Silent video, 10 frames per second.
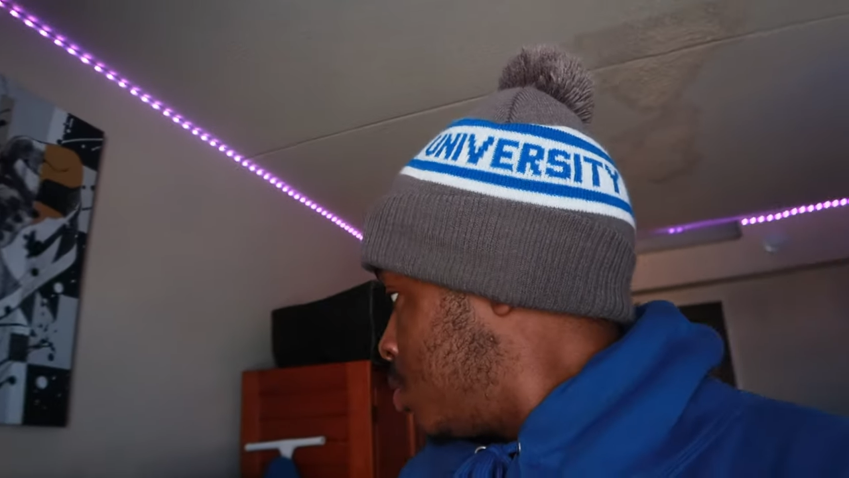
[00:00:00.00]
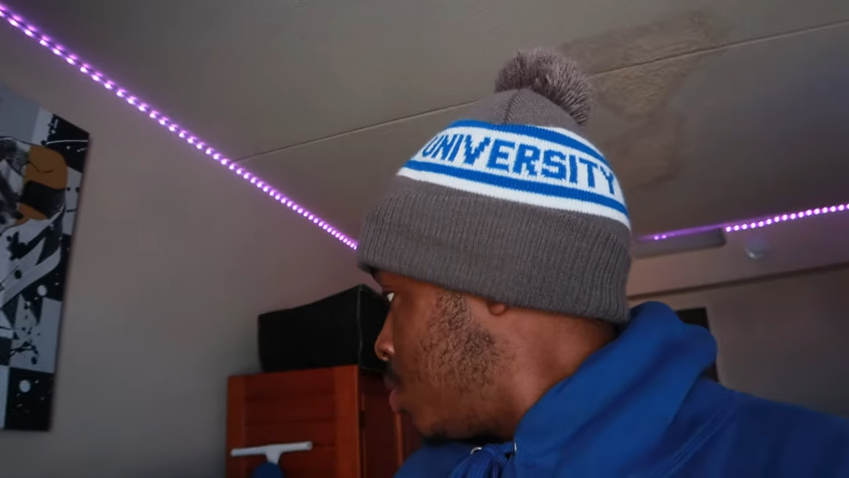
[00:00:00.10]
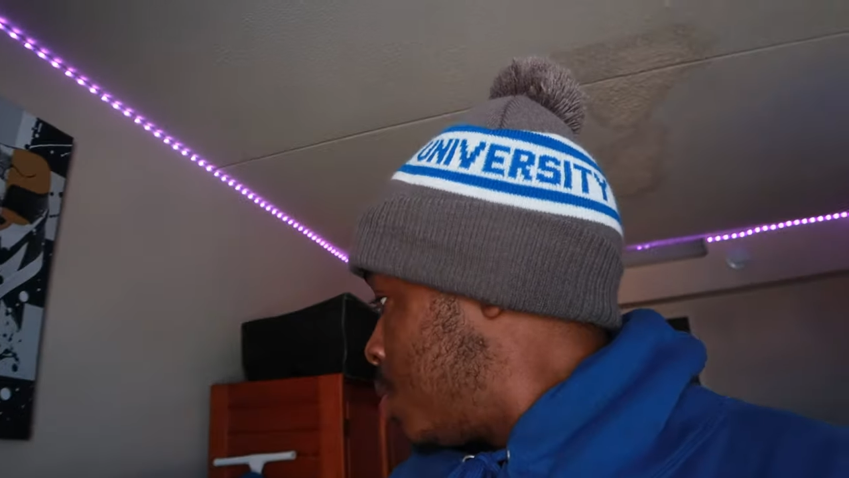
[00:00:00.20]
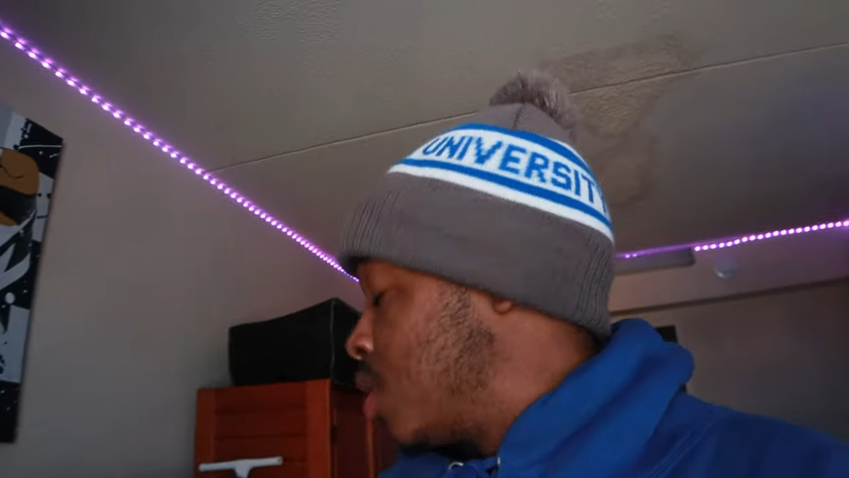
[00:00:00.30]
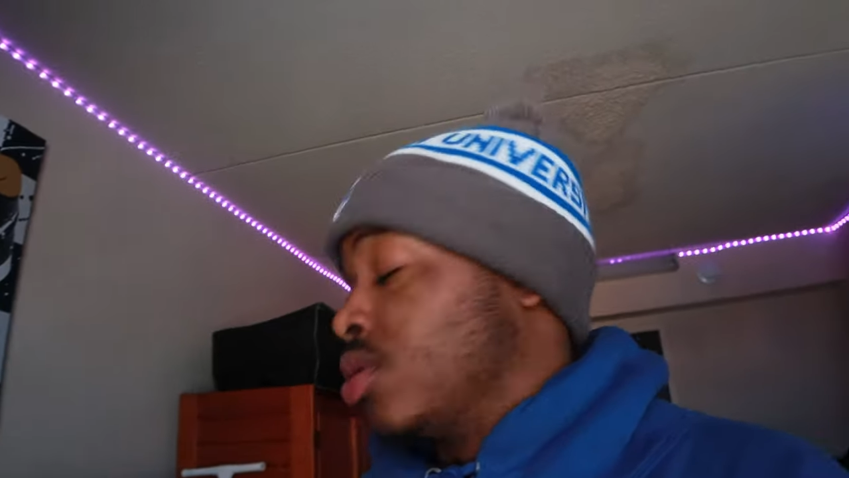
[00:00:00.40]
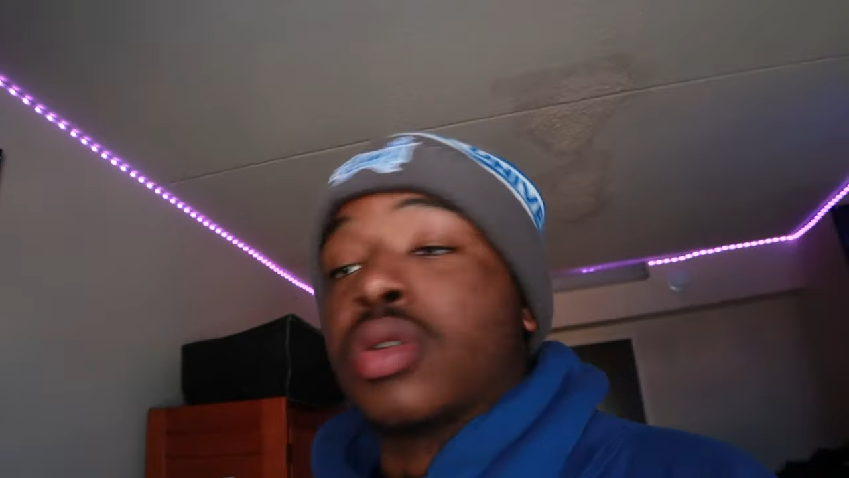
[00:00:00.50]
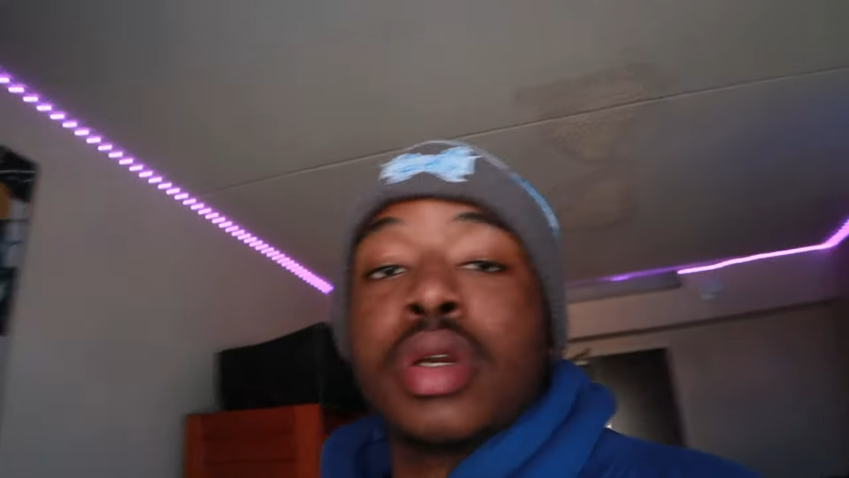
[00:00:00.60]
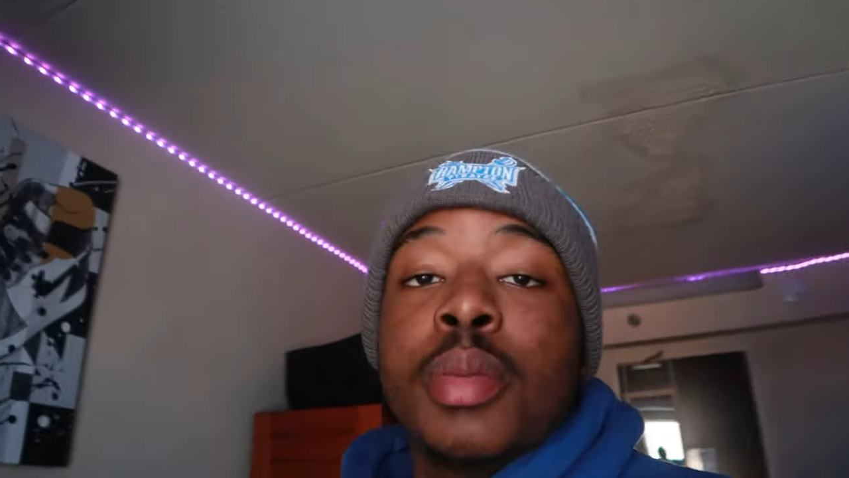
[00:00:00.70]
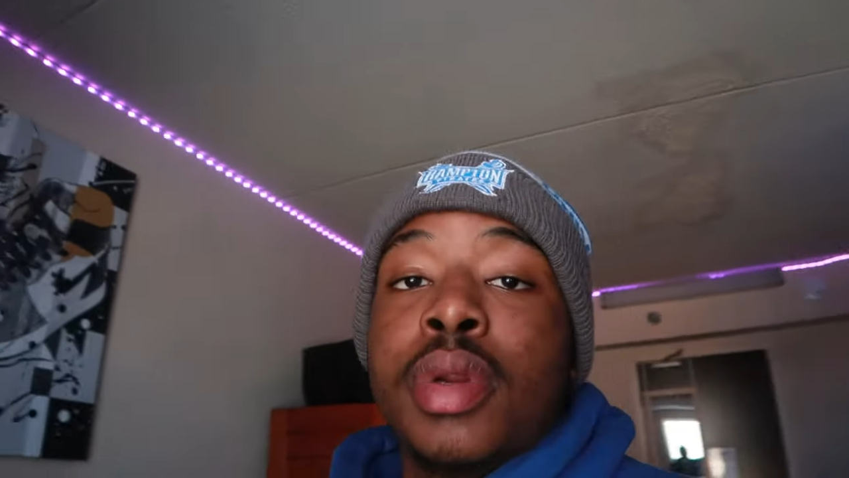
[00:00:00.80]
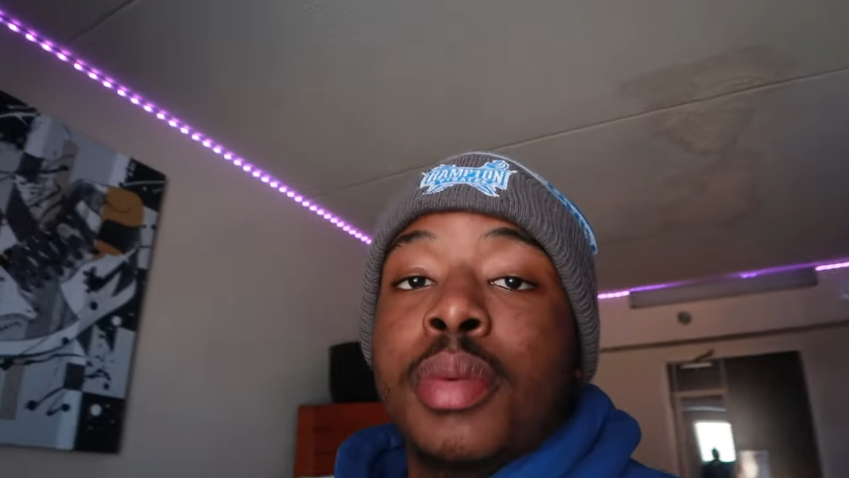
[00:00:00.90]
Well, rehearsal
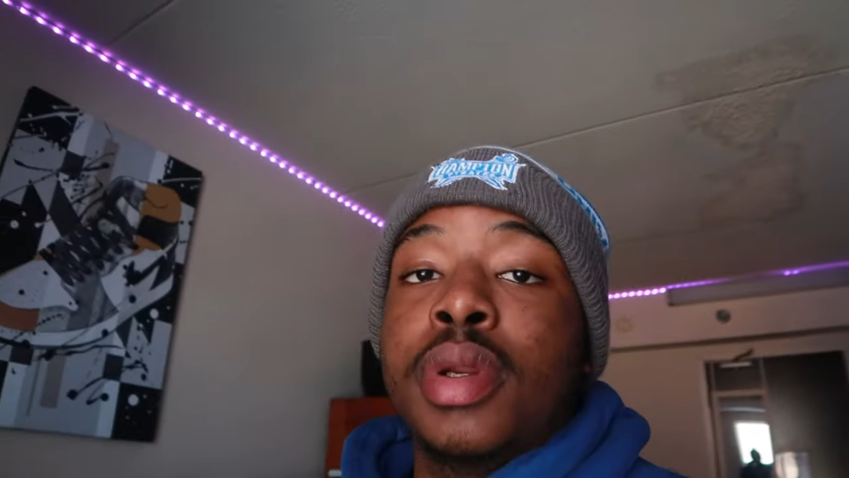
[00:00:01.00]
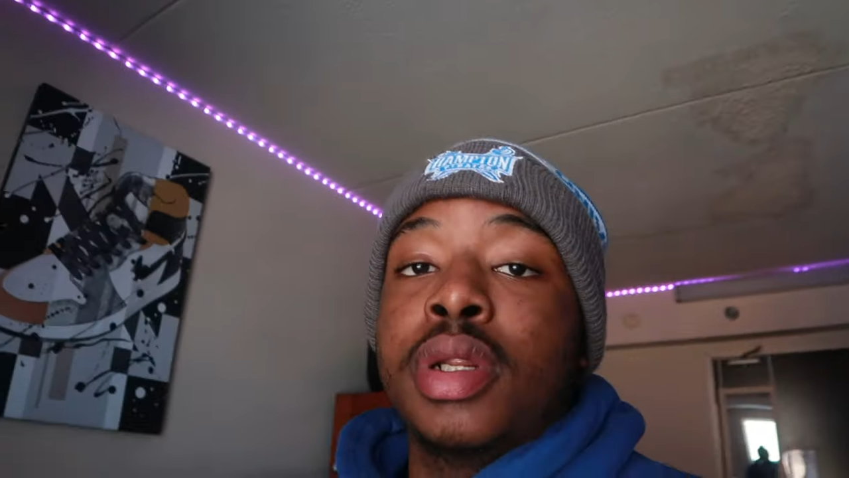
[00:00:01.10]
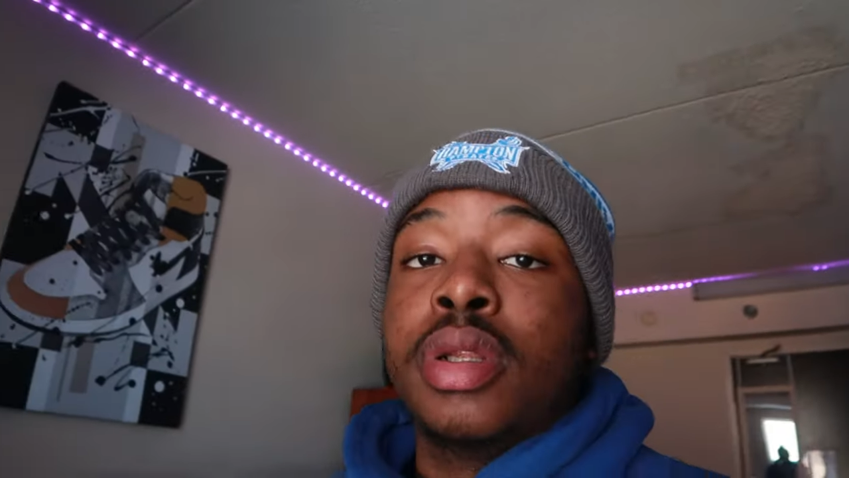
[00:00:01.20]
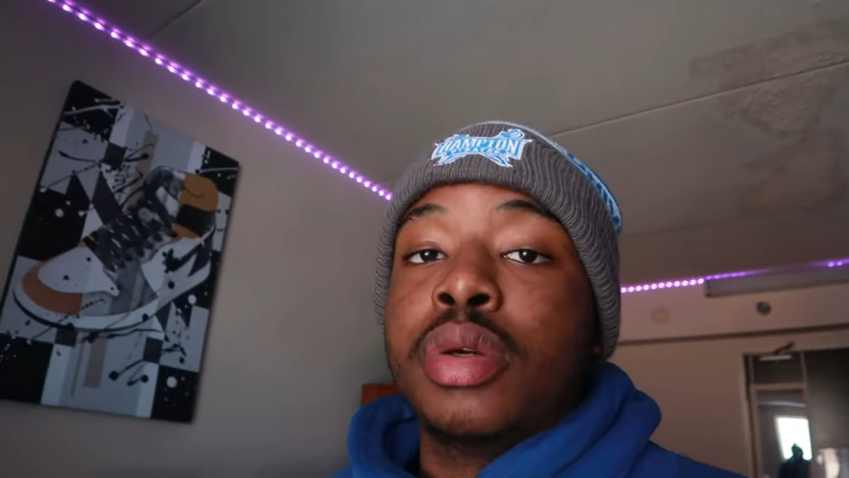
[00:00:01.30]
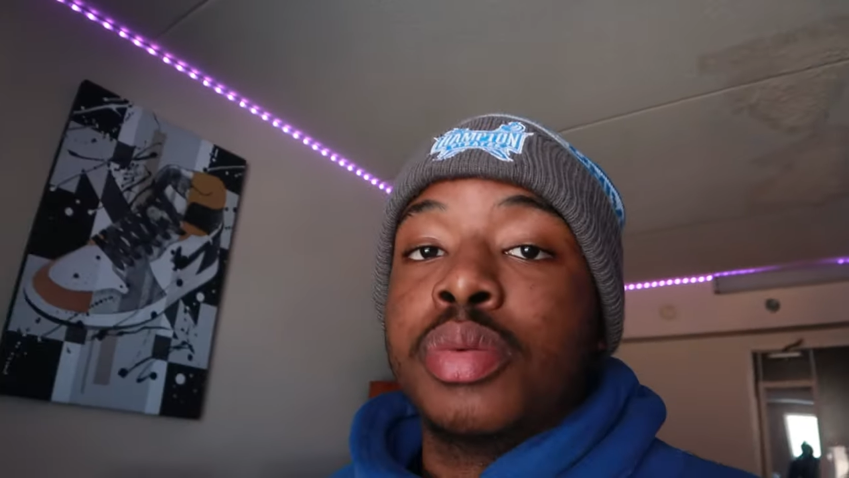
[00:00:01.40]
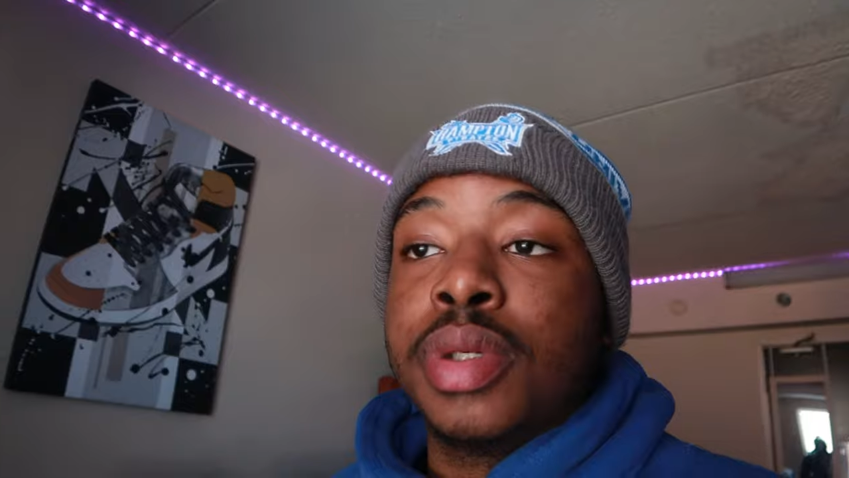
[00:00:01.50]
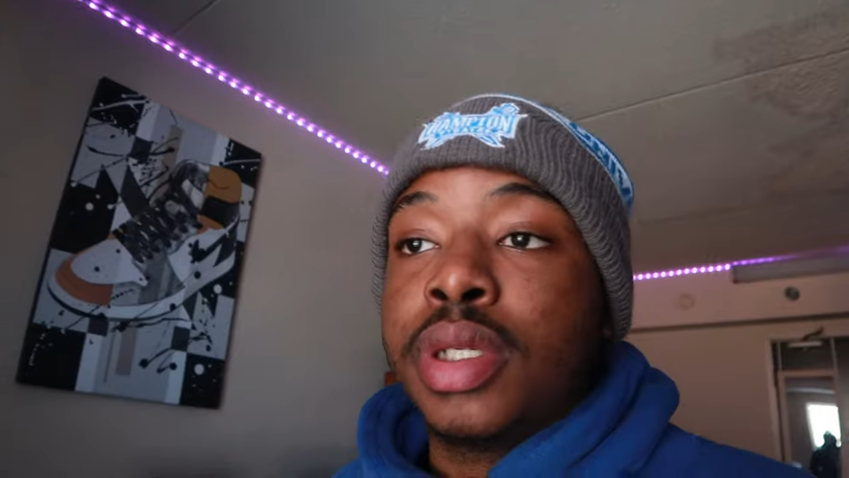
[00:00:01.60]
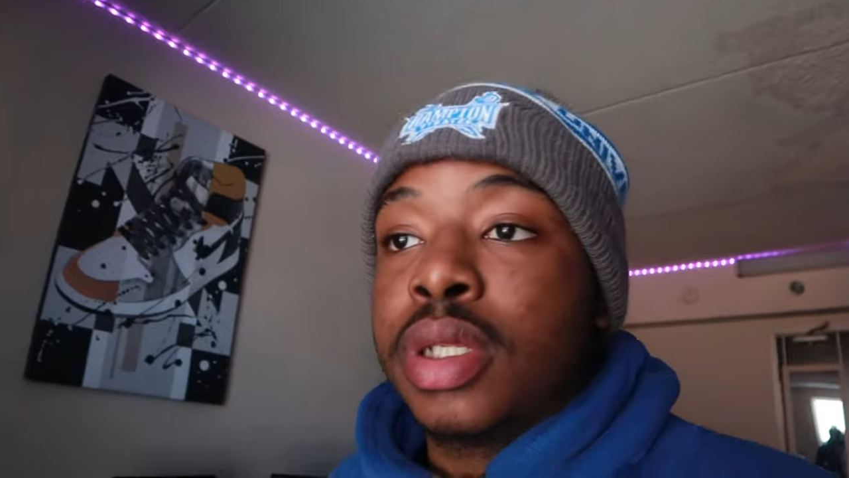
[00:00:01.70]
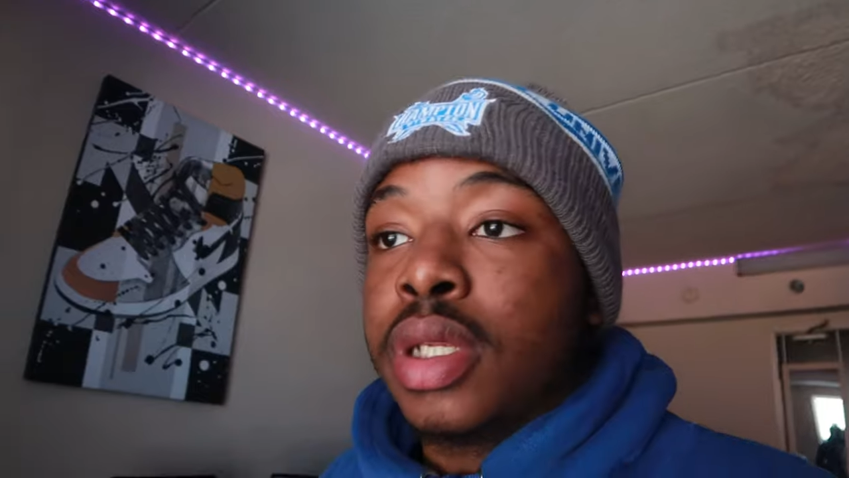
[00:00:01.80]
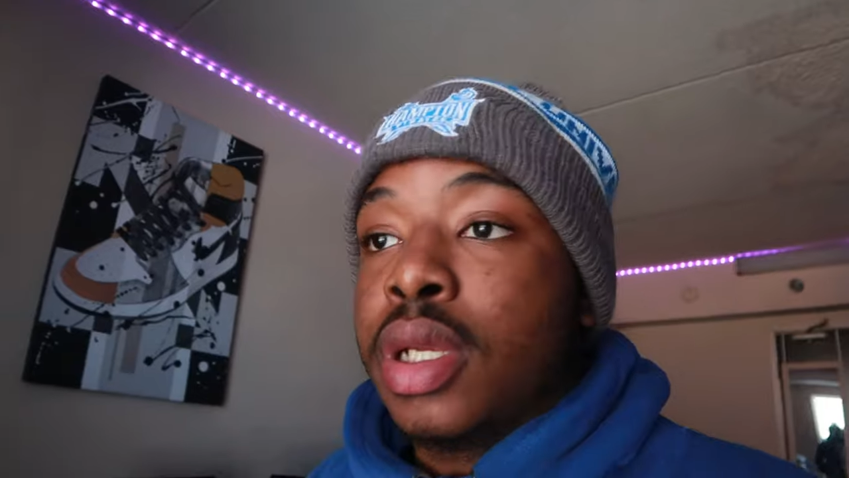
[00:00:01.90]
coming up in a little bit.